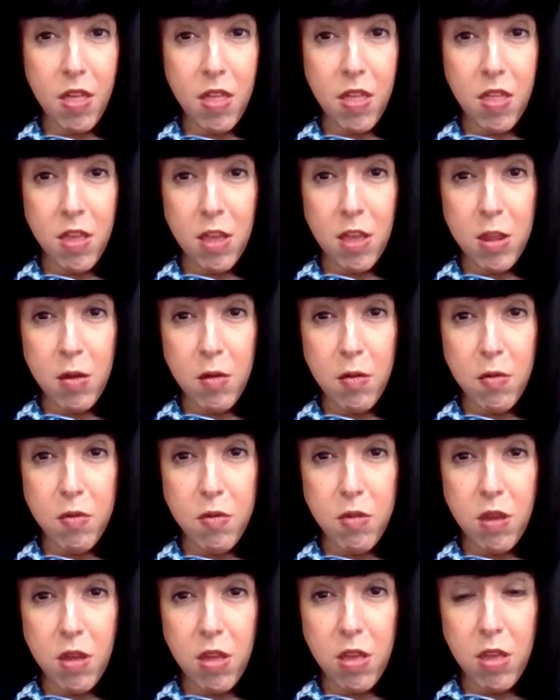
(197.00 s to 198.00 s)

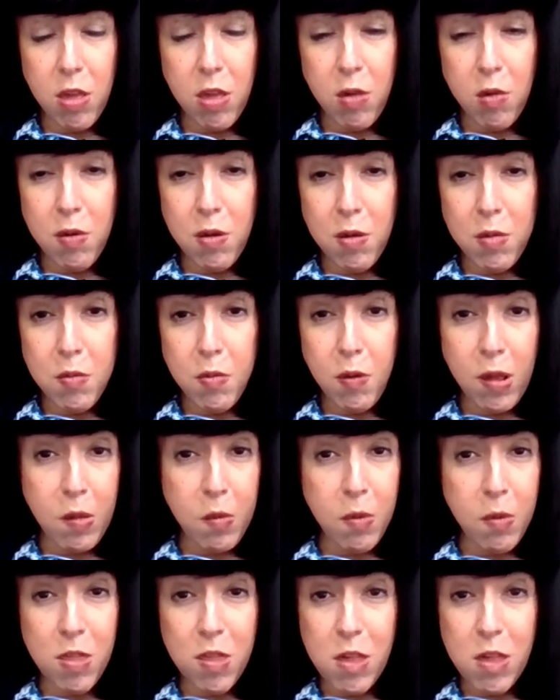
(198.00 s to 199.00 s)
that you can bring
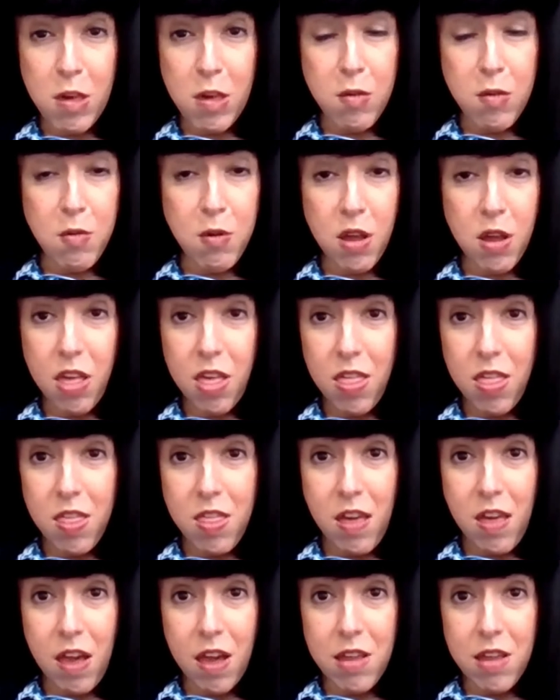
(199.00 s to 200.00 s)
with you,
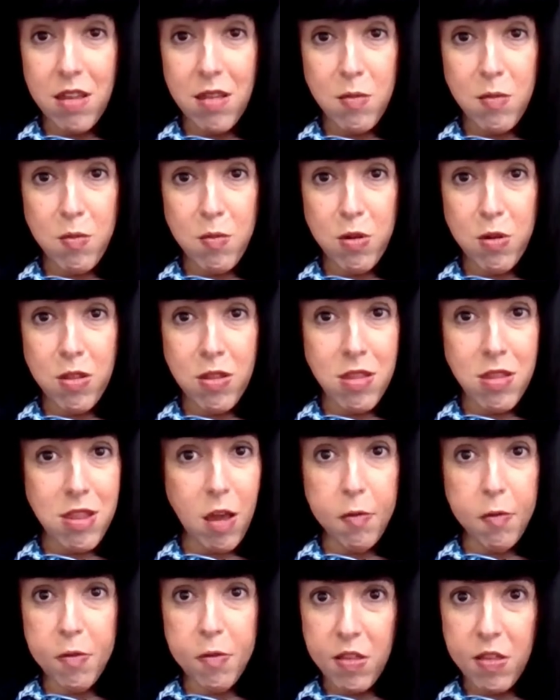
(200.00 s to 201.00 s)
that would
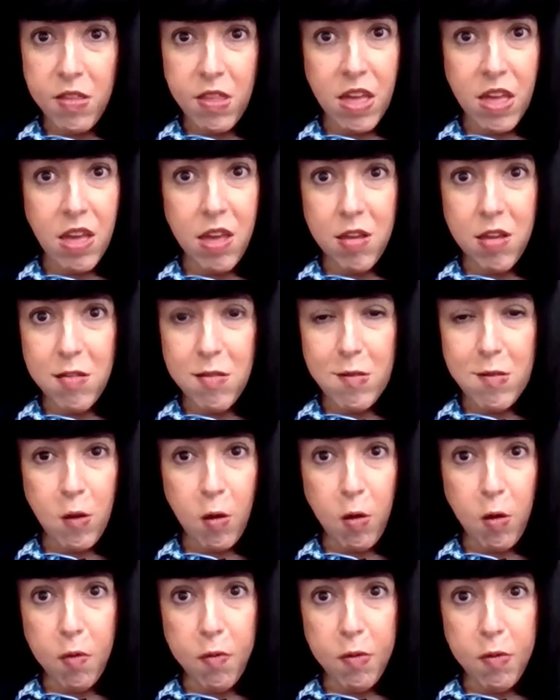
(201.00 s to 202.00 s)
definitely
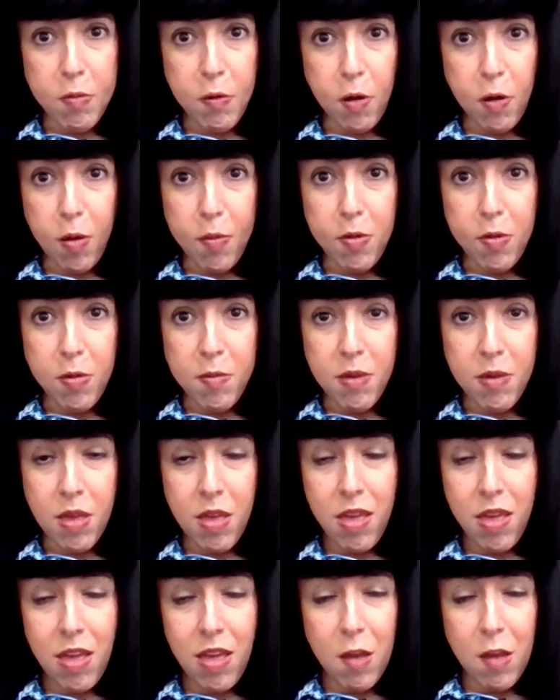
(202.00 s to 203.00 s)
solve the problem.
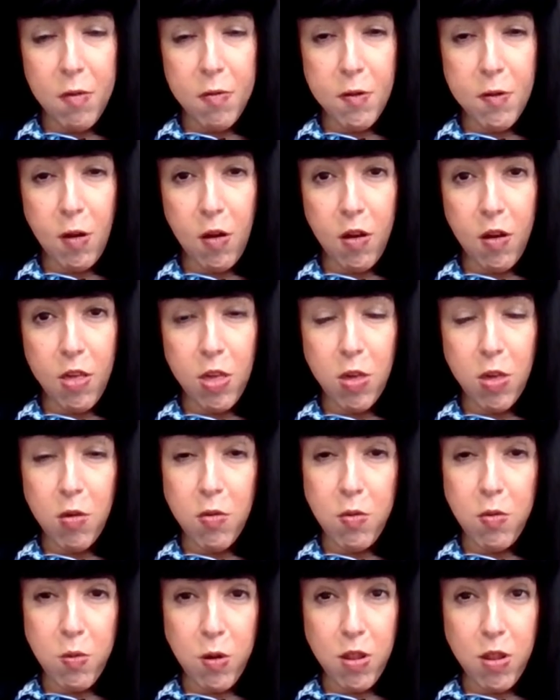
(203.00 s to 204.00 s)
If not,
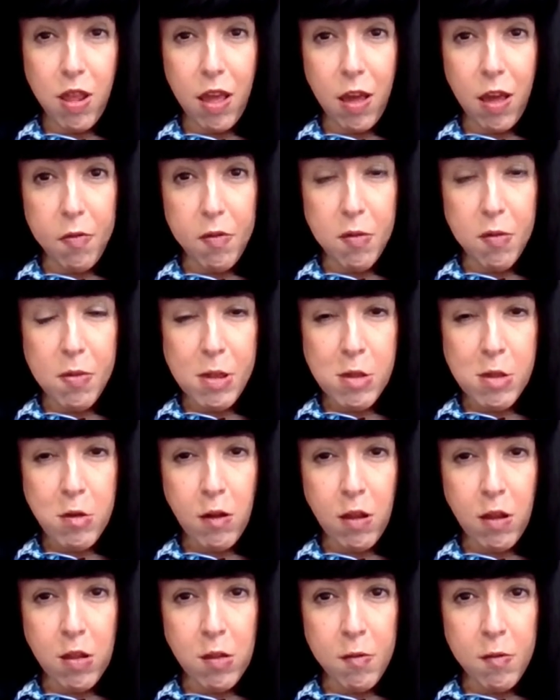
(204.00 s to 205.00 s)
you would have to be
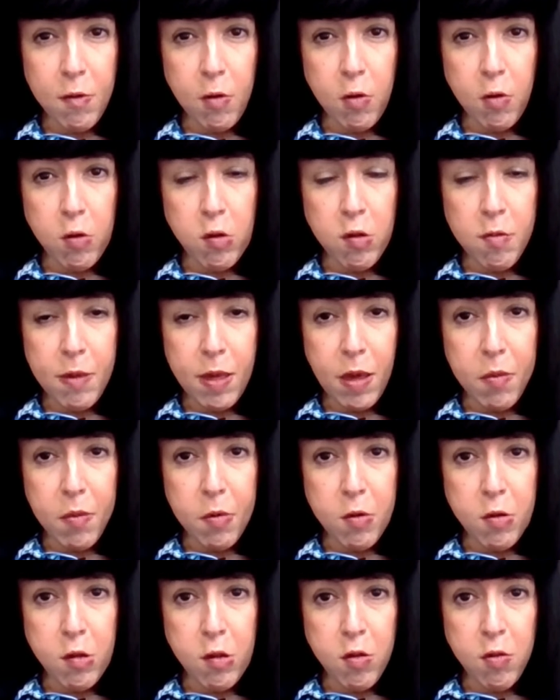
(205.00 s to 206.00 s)
transferred to be
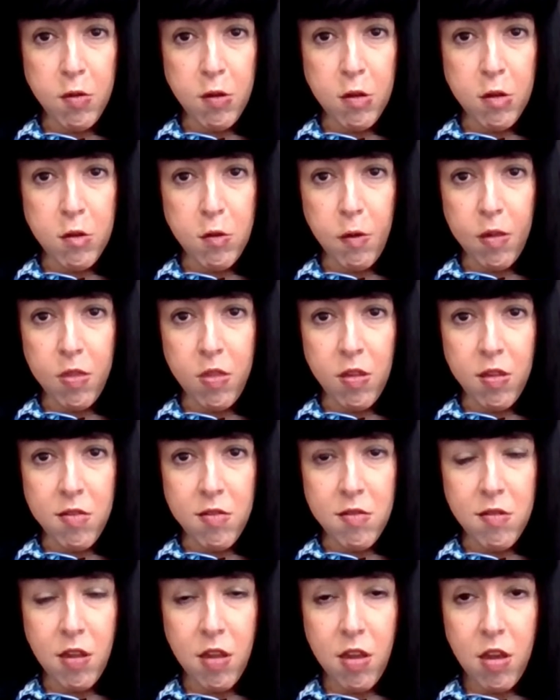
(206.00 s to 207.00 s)
able to enjoy this
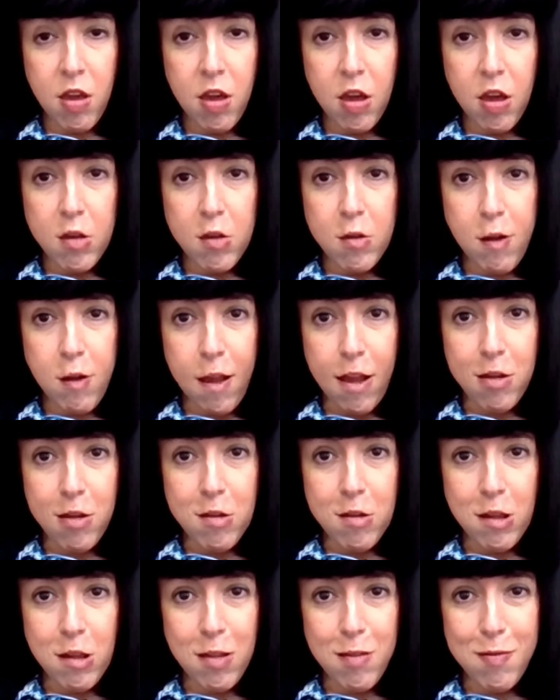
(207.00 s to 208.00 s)

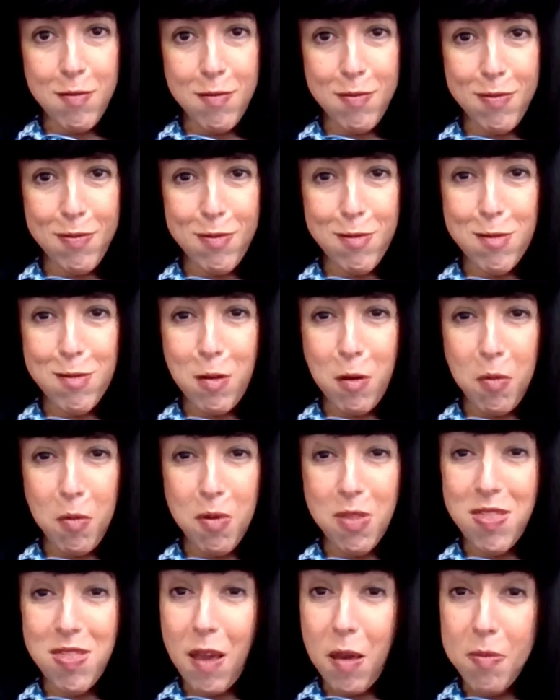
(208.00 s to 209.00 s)
attraction. So
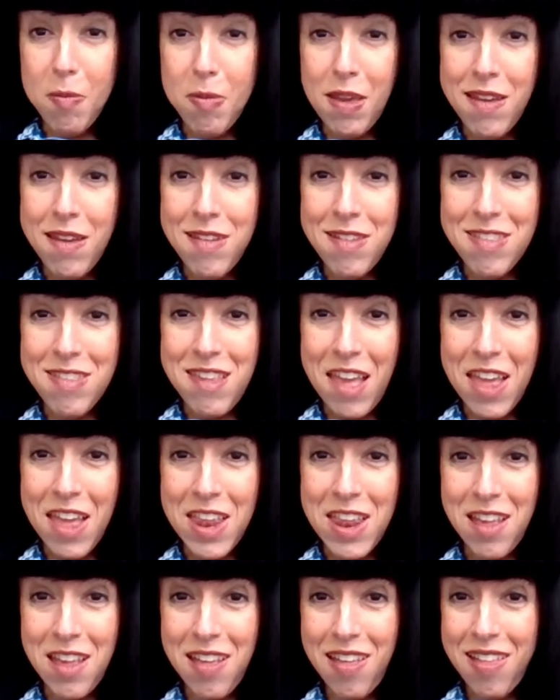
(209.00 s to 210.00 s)
with that being said,
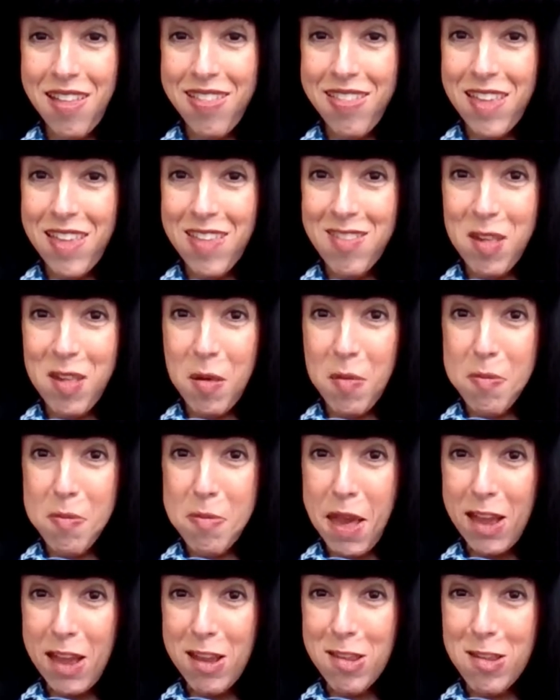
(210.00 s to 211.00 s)
let's get
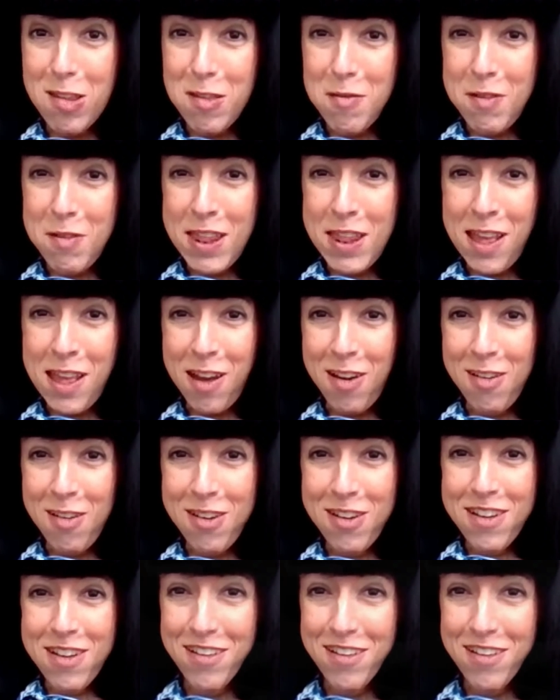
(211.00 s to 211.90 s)
back to the video.